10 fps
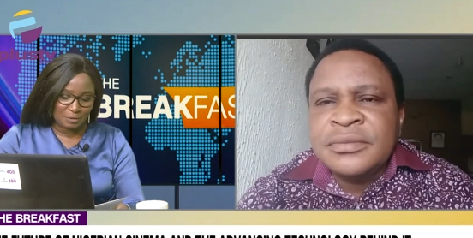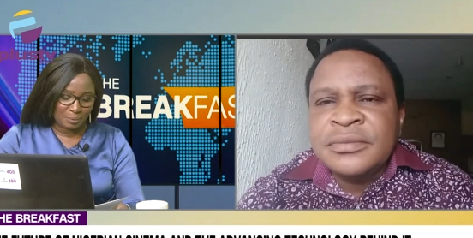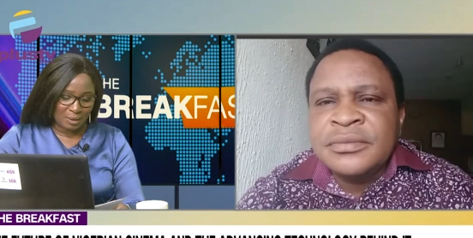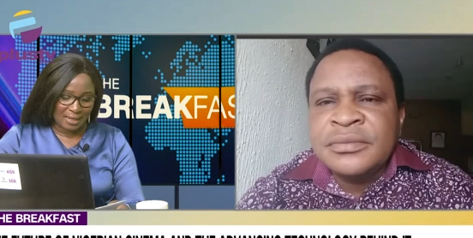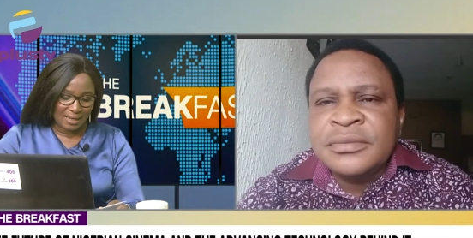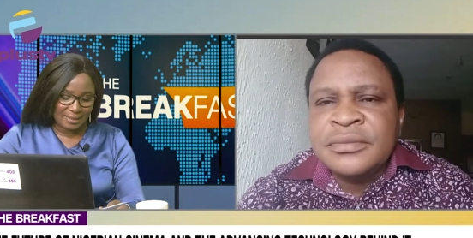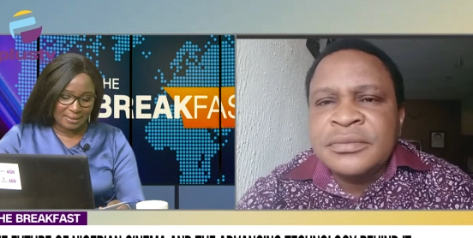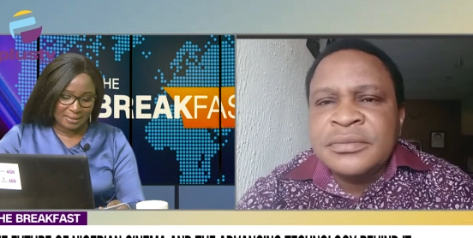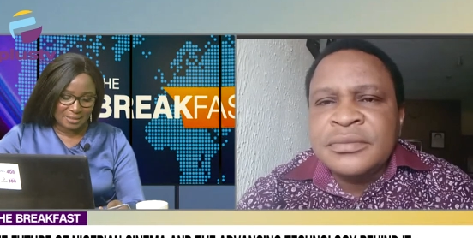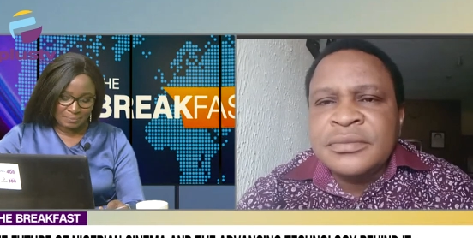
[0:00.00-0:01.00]
Speaker 1: behind
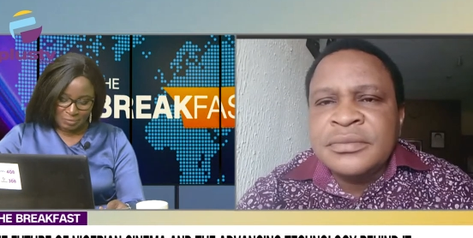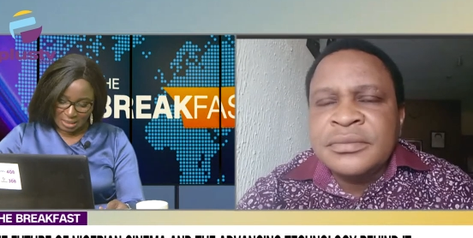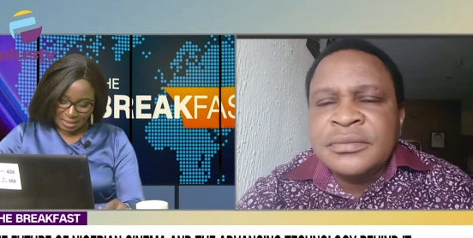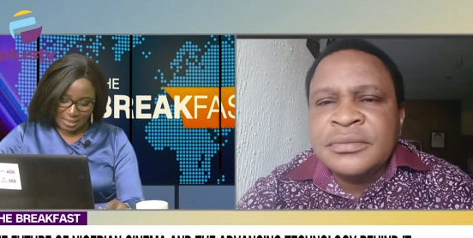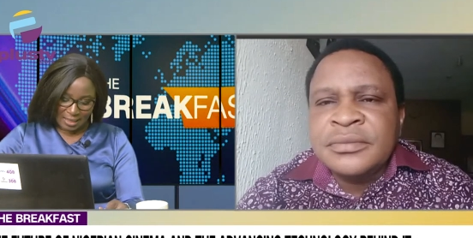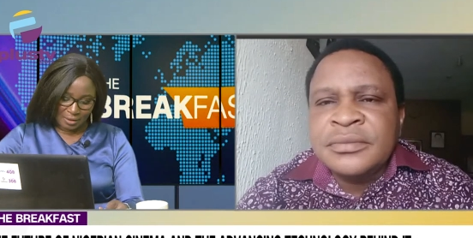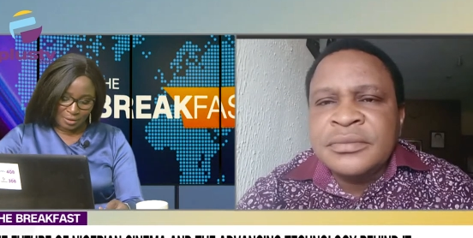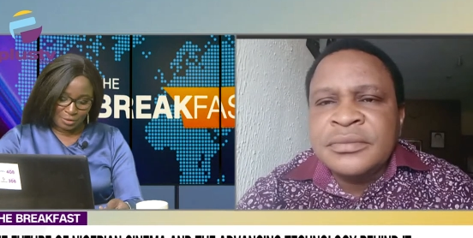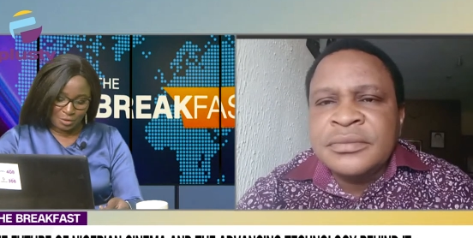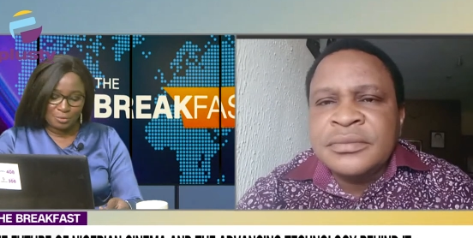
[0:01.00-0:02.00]
it. Now,
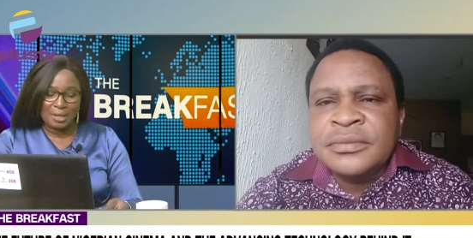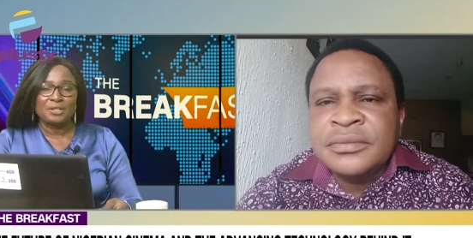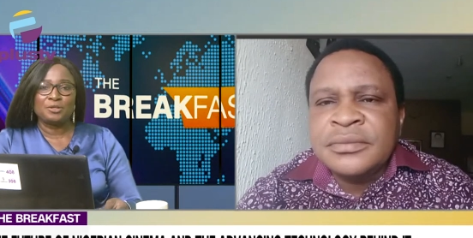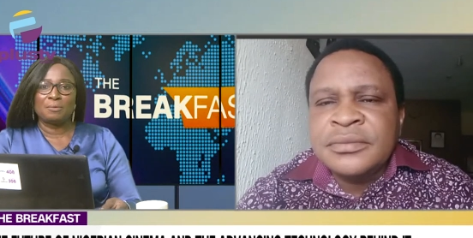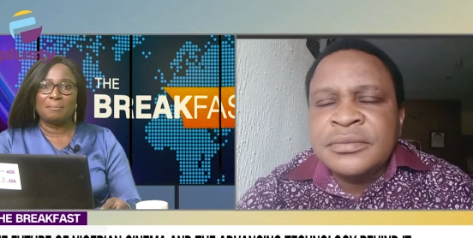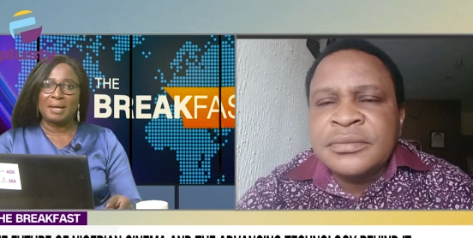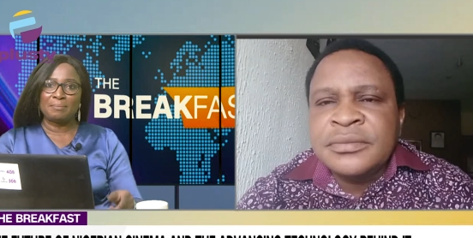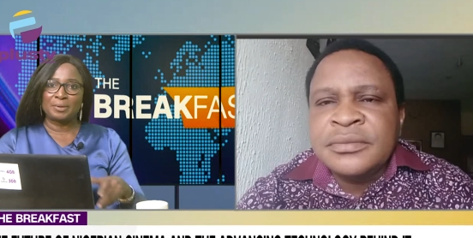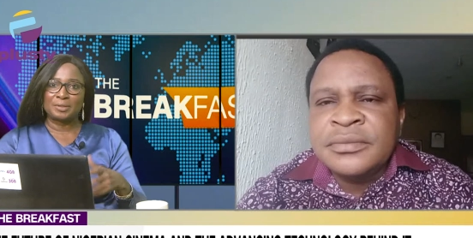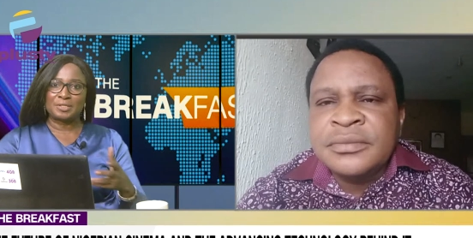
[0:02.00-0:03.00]
you and your
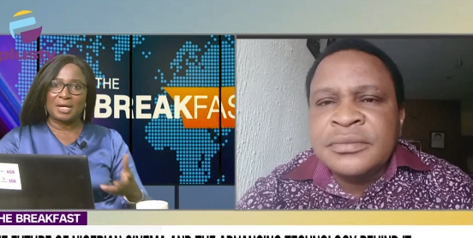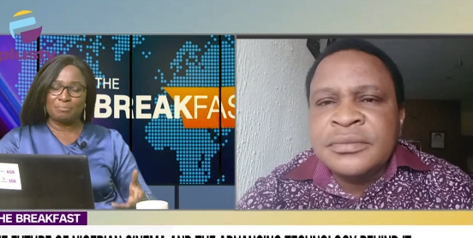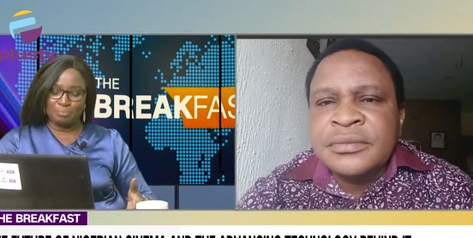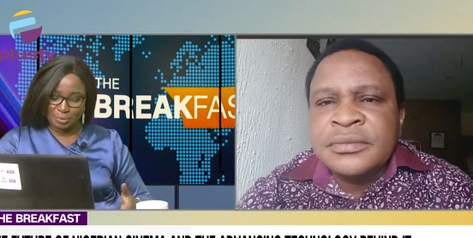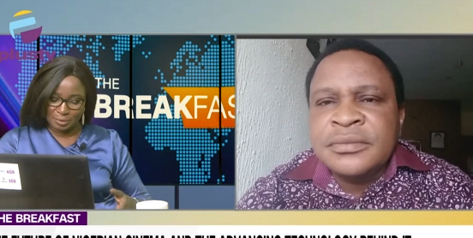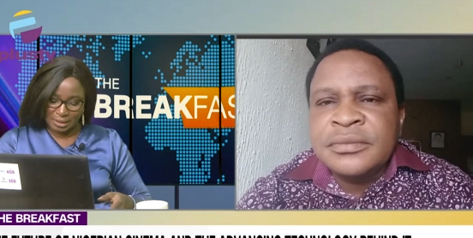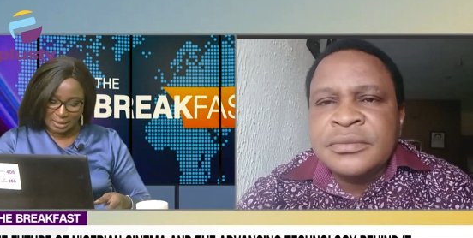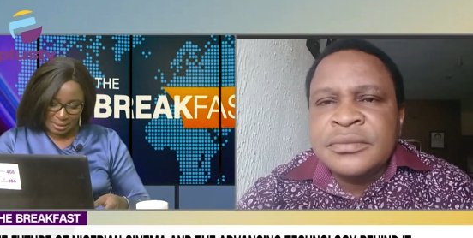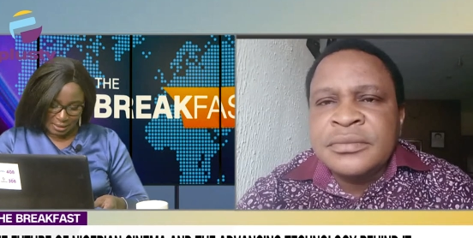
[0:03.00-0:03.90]
members are building